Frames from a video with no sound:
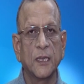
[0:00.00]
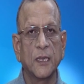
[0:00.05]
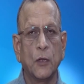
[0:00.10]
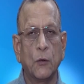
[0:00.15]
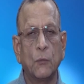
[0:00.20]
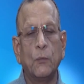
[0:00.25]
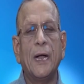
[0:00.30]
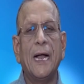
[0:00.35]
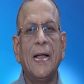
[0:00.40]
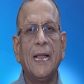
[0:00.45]

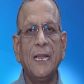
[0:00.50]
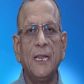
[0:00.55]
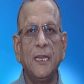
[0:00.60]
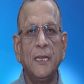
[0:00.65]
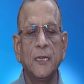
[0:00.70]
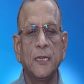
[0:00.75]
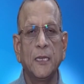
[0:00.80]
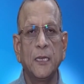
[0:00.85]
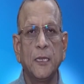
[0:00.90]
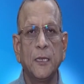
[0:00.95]
Why?
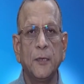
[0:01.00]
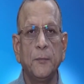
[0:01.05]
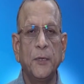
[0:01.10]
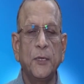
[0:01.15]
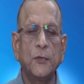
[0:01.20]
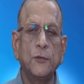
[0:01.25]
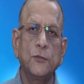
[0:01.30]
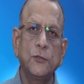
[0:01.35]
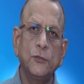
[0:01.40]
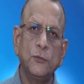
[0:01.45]

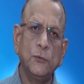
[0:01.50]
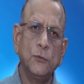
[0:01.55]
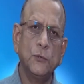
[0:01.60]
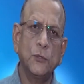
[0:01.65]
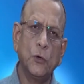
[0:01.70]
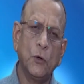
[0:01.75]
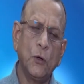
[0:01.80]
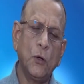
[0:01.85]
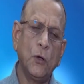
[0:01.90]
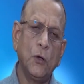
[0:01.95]
Because you
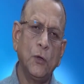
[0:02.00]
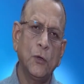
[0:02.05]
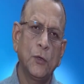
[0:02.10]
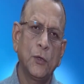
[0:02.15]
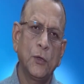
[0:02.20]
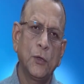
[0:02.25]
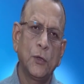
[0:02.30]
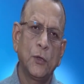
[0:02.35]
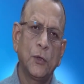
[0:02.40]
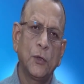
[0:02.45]
know
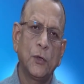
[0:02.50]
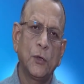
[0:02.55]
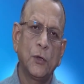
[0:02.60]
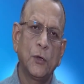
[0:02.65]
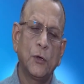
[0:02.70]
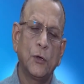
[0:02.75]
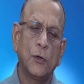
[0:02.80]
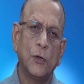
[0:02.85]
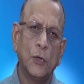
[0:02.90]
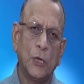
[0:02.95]

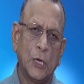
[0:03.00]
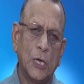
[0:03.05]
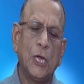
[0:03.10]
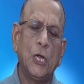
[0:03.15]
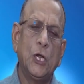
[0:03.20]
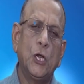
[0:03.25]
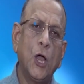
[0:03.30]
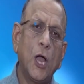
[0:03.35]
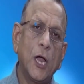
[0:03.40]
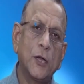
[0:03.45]
a
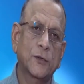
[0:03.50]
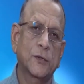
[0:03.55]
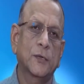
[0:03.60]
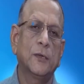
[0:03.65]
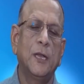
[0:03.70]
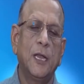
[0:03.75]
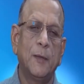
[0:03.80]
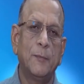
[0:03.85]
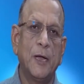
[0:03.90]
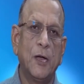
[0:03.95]
lot
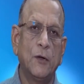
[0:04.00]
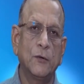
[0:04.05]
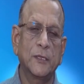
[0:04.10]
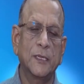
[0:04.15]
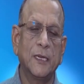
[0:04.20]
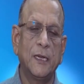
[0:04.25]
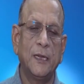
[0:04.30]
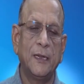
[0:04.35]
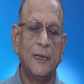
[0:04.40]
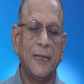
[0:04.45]
about
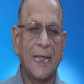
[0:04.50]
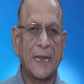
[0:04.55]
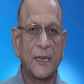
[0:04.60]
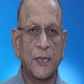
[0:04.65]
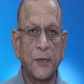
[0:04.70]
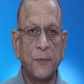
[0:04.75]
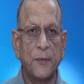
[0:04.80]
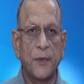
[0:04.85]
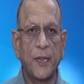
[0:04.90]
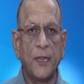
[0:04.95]
the
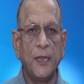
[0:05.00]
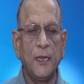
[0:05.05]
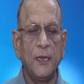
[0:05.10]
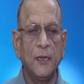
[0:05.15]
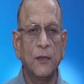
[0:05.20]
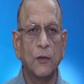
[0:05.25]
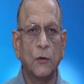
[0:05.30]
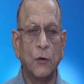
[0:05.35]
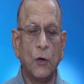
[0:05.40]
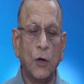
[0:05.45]
activity
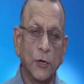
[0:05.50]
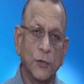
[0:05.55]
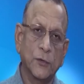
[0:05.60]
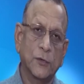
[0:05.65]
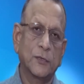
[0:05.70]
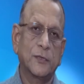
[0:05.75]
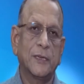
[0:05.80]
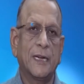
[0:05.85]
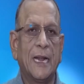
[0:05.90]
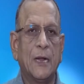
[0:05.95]
or your
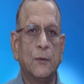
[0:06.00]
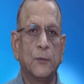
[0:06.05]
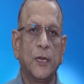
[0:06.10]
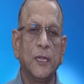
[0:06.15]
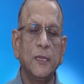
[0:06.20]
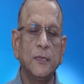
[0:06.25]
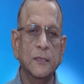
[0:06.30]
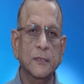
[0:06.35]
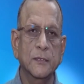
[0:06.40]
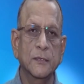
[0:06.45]

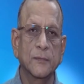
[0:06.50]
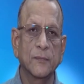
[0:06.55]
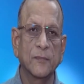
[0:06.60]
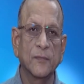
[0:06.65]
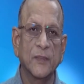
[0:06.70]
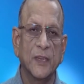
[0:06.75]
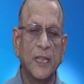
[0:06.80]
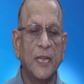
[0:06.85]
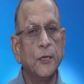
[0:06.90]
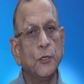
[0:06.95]
surroundings
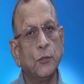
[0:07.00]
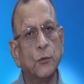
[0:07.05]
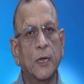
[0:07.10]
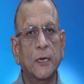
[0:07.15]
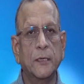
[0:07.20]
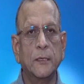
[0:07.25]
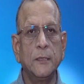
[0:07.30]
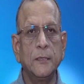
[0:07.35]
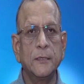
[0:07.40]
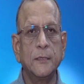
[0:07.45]
and you are
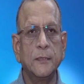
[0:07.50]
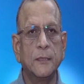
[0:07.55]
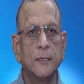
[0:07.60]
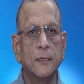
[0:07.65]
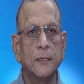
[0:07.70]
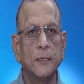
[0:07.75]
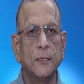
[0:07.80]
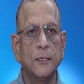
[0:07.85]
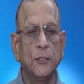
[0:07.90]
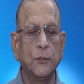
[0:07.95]

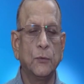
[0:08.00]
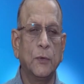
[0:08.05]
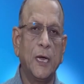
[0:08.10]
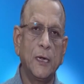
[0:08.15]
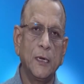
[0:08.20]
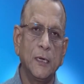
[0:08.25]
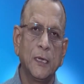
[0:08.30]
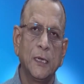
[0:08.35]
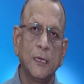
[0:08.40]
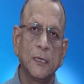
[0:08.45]
concerned. You
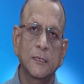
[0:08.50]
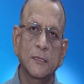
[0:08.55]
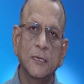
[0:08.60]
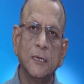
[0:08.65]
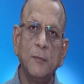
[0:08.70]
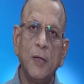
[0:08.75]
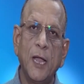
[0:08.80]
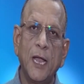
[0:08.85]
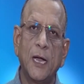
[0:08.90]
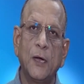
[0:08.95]
are
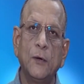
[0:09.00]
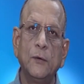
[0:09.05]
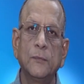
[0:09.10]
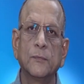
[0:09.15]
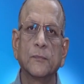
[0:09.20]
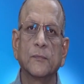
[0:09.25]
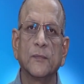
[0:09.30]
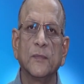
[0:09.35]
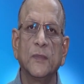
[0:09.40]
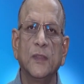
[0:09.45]

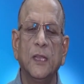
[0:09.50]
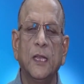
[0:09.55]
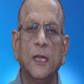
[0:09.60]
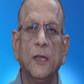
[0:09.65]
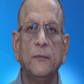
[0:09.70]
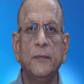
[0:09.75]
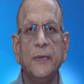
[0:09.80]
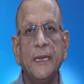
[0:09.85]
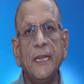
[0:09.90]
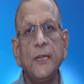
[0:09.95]
somehow
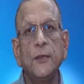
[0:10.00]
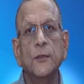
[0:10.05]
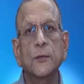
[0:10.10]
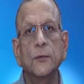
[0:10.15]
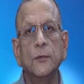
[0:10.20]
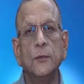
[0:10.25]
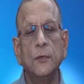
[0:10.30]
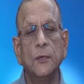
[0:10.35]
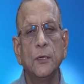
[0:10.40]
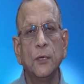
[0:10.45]
willing
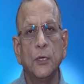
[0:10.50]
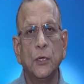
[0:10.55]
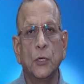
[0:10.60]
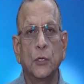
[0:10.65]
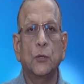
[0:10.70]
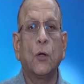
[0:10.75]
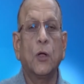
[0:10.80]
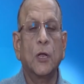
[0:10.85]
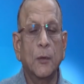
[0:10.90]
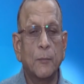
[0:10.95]
to
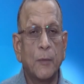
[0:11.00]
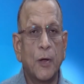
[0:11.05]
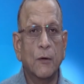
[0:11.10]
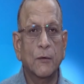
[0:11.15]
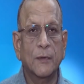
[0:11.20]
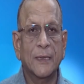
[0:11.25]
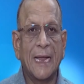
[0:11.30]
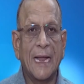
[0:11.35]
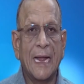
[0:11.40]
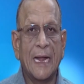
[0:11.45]
talk
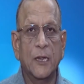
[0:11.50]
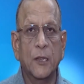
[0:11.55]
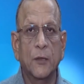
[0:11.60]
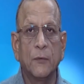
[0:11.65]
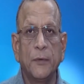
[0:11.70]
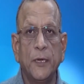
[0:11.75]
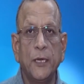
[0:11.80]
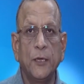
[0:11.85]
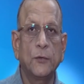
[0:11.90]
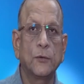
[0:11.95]
about that,
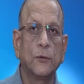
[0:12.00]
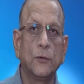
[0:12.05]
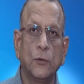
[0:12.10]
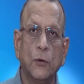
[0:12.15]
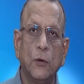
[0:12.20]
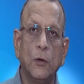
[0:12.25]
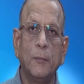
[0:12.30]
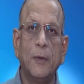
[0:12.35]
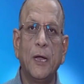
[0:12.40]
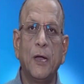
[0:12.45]
willing to
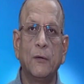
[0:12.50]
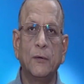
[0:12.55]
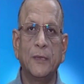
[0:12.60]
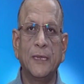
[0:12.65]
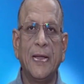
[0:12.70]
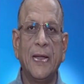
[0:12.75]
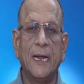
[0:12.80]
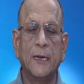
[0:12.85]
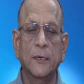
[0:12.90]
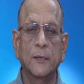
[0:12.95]
know about
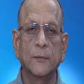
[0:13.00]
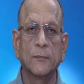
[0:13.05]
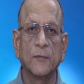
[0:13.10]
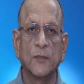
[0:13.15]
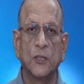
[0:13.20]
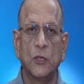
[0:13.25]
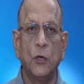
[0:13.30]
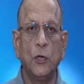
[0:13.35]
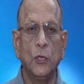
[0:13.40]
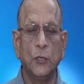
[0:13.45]
that,
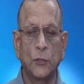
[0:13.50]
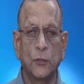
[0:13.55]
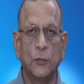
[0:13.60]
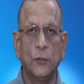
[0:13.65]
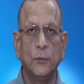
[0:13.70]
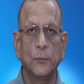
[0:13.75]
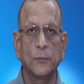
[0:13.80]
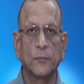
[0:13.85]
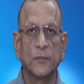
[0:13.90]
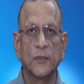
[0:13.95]

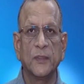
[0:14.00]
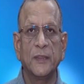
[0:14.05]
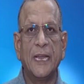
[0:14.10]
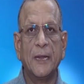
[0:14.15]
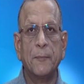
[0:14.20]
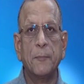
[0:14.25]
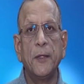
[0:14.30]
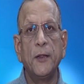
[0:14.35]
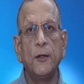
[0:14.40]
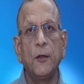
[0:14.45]
although
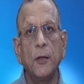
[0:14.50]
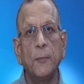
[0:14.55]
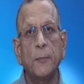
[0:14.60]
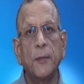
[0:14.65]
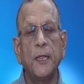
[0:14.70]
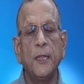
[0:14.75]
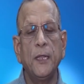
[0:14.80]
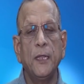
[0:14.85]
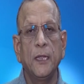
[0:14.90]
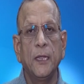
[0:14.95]
that may not
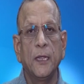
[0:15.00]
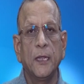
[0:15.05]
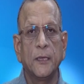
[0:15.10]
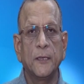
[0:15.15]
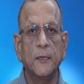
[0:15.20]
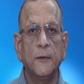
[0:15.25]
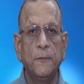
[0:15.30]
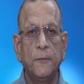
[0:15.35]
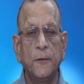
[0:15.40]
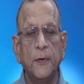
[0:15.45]
be
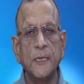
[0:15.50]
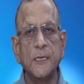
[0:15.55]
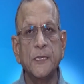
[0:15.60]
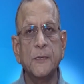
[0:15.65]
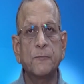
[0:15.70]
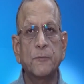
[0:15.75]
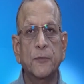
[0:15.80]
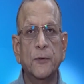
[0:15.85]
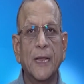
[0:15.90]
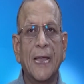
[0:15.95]
the
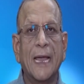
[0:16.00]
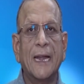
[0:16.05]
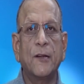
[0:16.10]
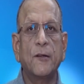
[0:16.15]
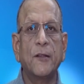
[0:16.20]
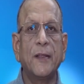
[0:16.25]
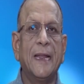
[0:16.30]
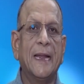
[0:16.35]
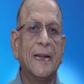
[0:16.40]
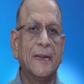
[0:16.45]
first
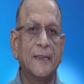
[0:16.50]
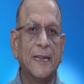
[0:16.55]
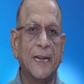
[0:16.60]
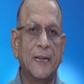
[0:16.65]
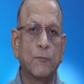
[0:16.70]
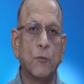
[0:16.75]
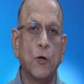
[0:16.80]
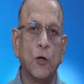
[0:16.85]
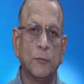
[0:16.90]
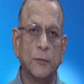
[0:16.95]
priority at
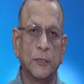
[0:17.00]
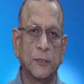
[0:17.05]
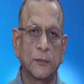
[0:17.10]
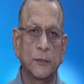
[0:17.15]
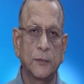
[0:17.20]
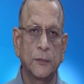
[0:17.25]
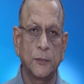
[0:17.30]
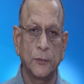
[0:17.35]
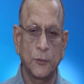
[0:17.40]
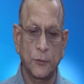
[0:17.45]
that moment.
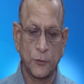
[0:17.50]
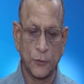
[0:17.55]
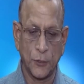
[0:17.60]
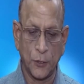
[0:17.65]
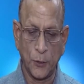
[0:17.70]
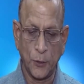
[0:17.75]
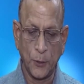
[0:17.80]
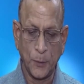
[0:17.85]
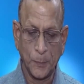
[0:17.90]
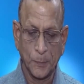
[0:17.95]

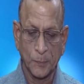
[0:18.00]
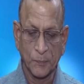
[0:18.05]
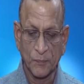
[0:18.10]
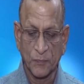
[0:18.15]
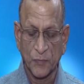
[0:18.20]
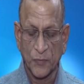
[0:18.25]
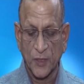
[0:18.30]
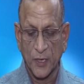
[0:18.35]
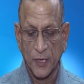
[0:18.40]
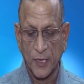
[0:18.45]
So
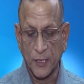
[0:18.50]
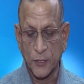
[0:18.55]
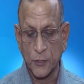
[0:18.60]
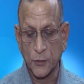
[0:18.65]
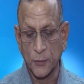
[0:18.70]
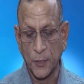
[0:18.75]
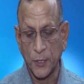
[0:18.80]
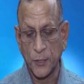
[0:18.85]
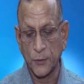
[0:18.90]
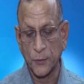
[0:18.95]
it's
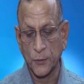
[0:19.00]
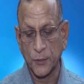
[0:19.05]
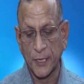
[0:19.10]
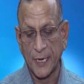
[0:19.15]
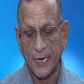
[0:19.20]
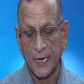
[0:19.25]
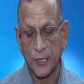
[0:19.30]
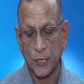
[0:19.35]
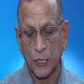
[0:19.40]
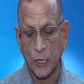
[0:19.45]
going to
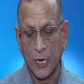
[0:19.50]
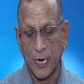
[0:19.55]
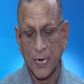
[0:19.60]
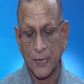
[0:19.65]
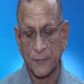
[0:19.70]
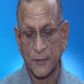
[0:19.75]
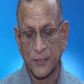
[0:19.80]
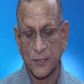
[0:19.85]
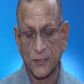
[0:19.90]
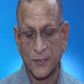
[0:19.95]
create a lot
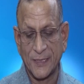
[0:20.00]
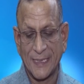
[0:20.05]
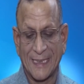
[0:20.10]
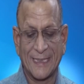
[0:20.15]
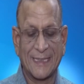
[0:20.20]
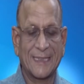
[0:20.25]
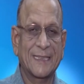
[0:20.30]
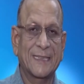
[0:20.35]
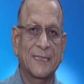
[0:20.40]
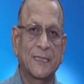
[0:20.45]
of
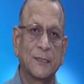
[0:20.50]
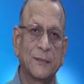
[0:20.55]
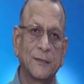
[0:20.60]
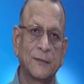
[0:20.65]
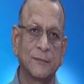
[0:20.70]
stress.